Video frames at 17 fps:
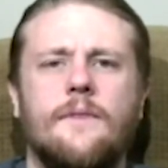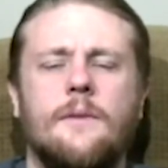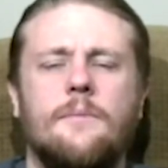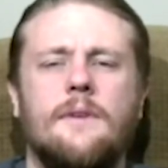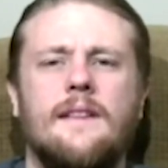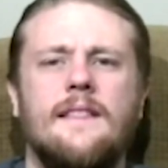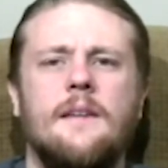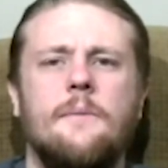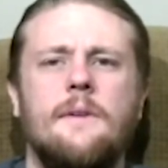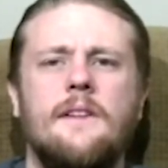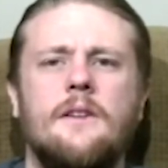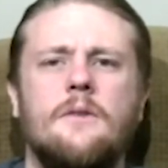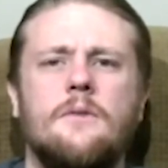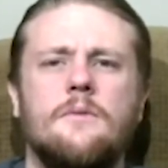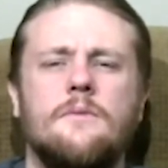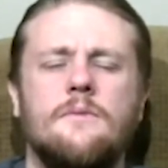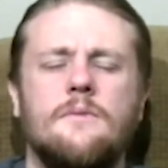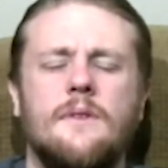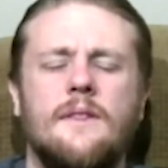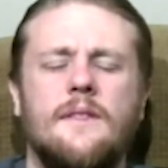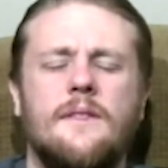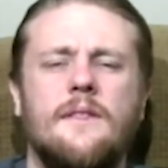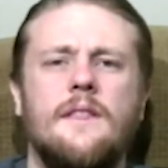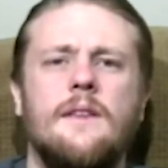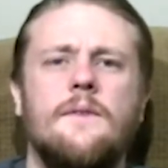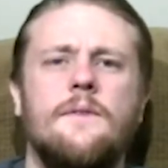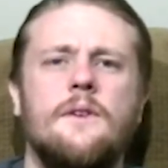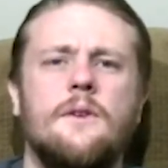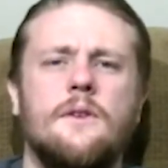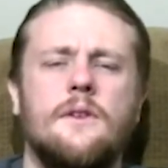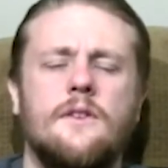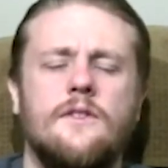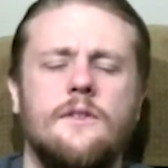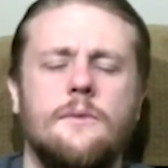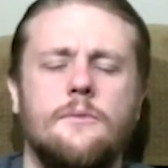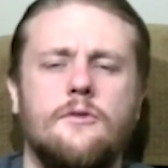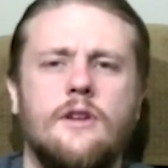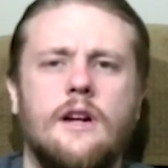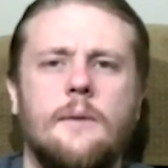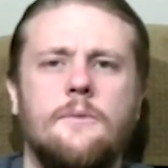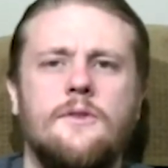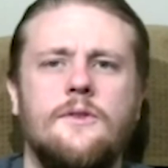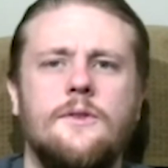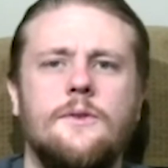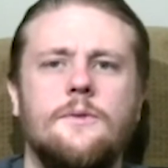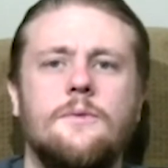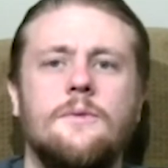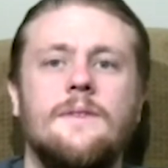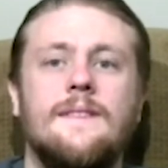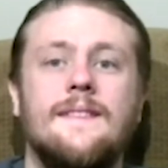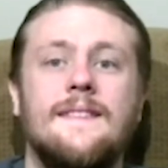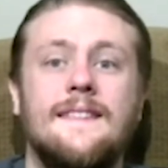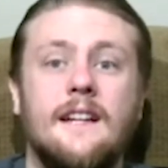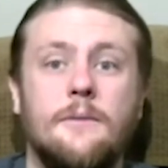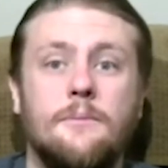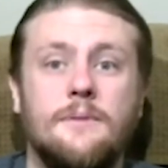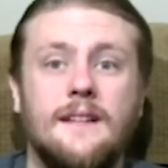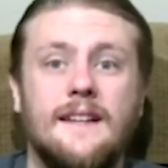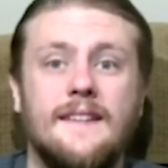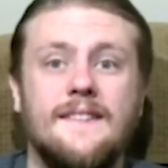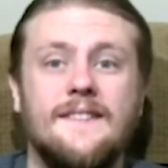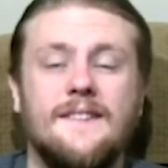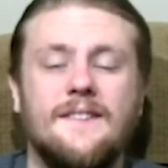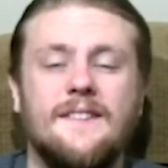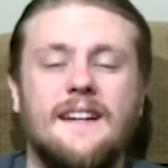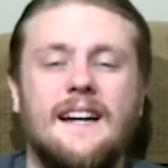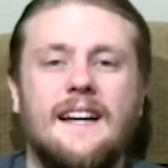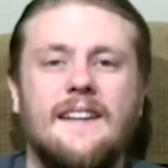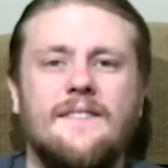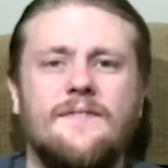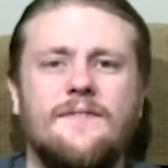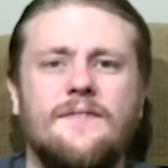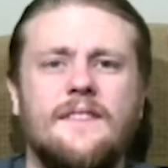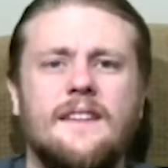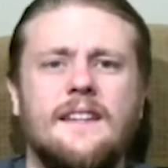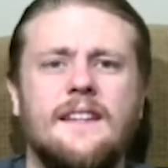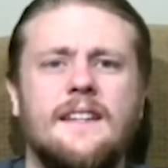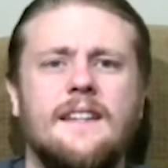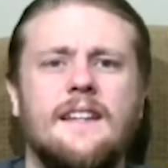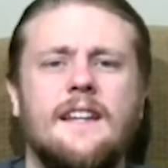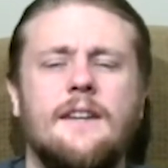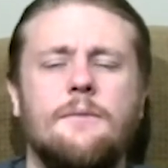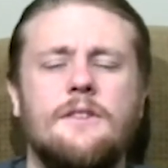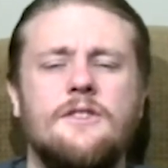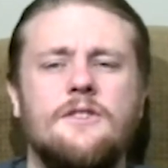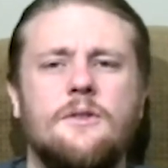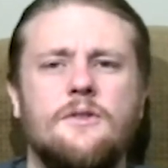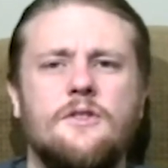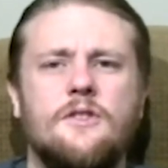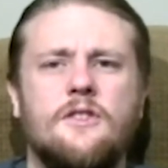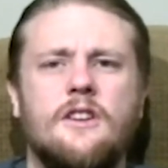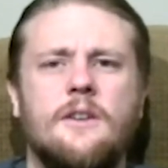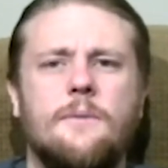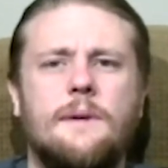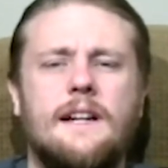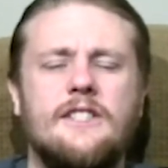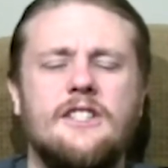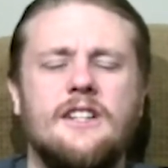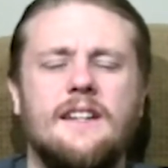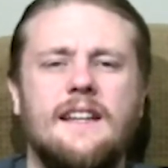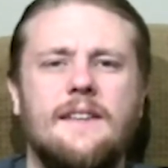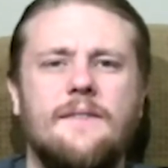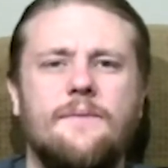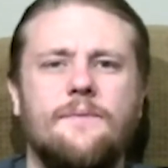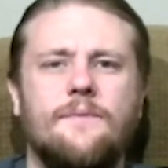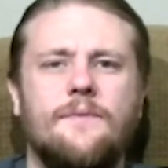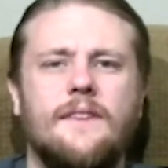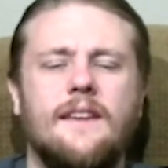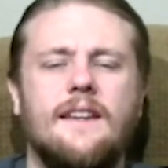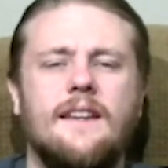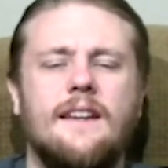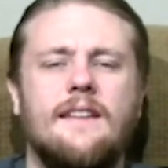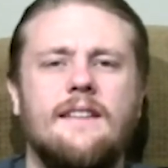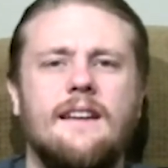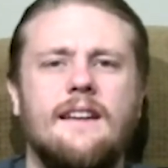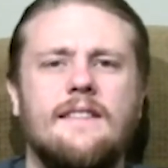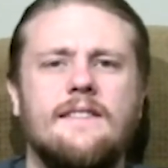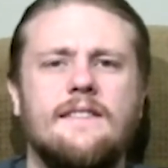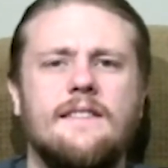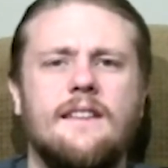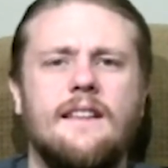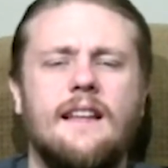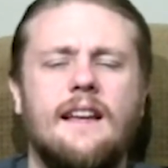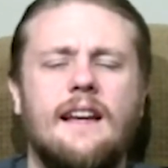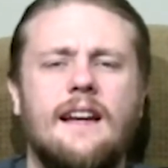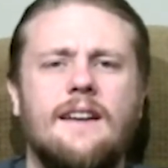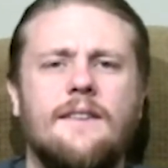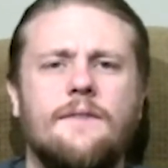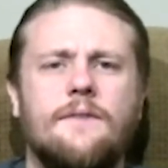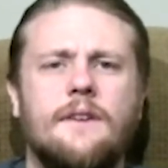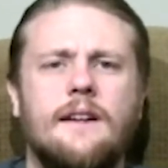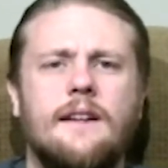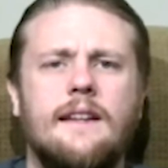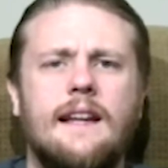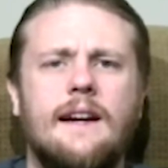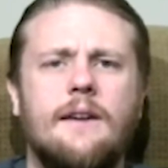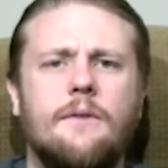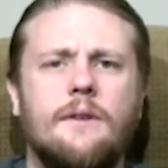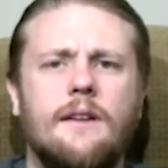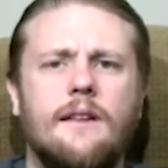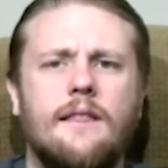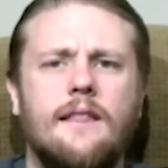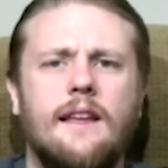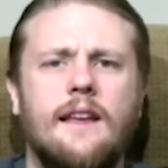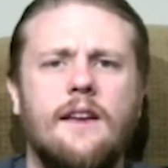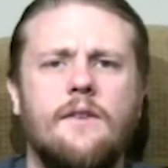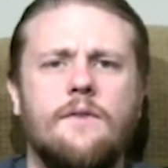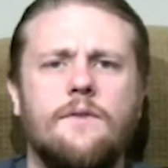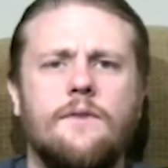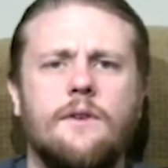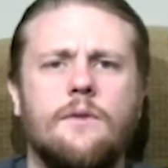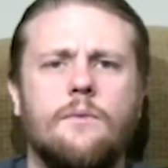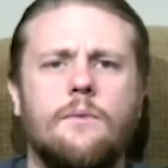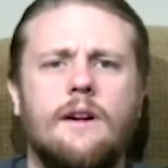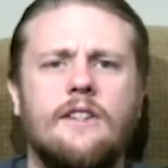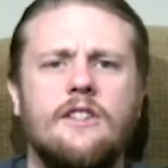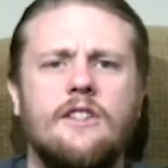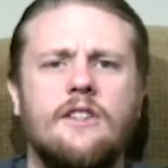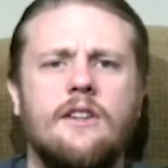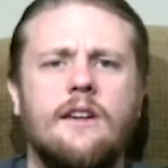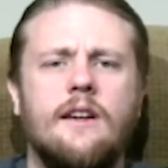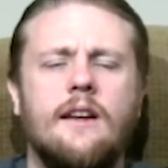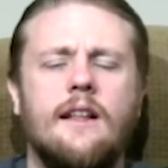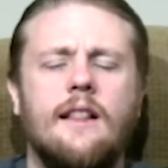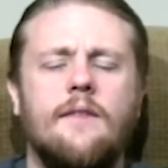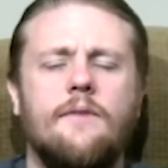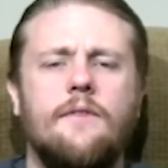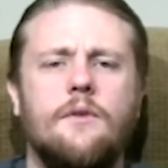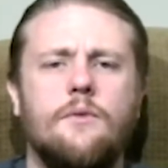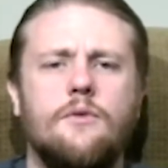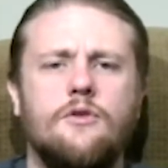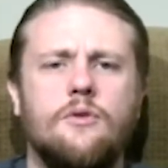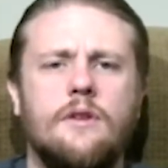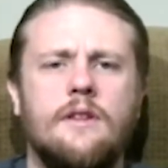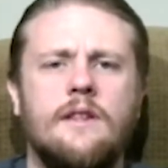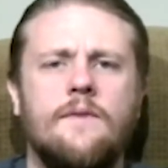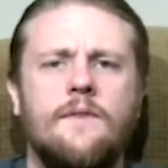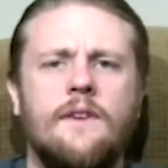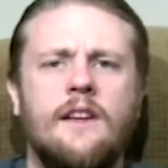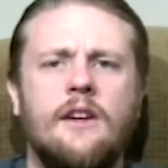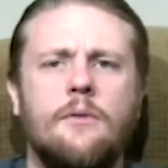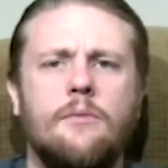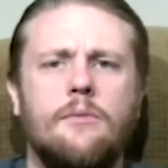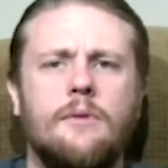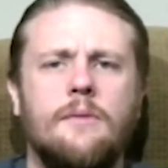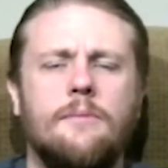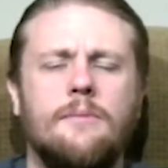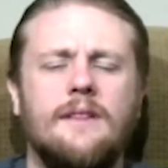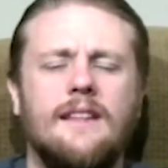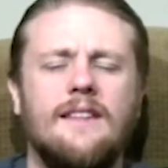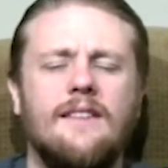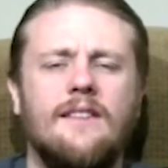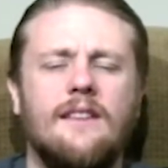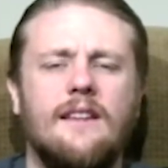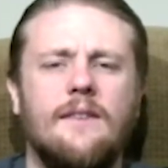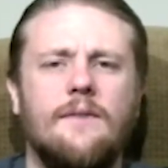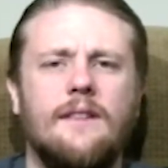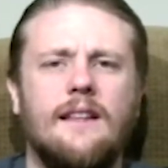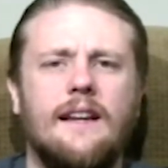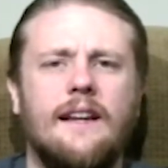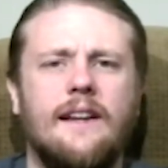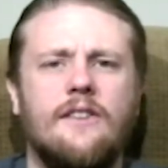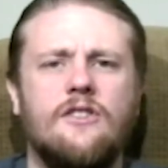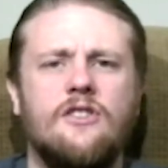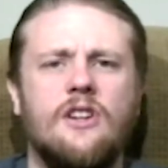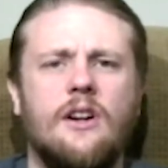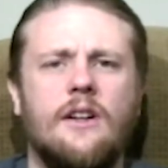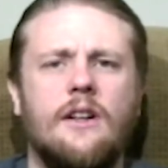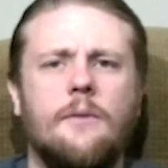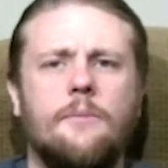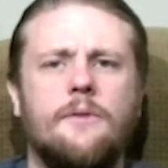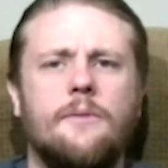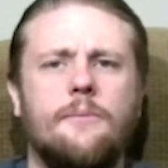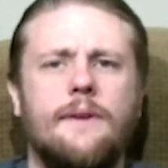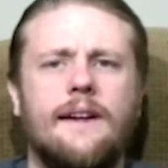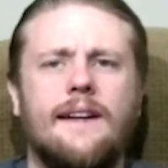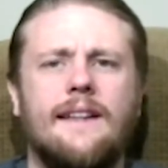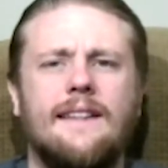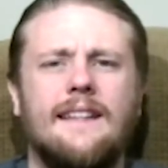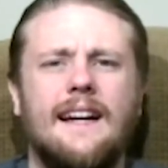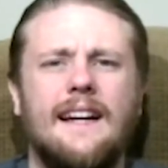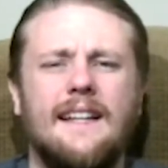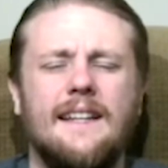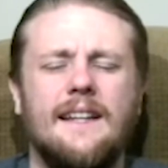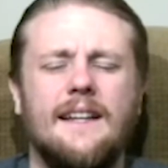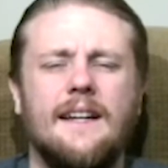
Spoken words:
But let me know if you're going to subscribe to Duh Plus or not, and what shows you're going to watch on it. And that's all I have for right now. Thank you for watching. If you enjoyed the video, please leave a like and share. It helps me a lot.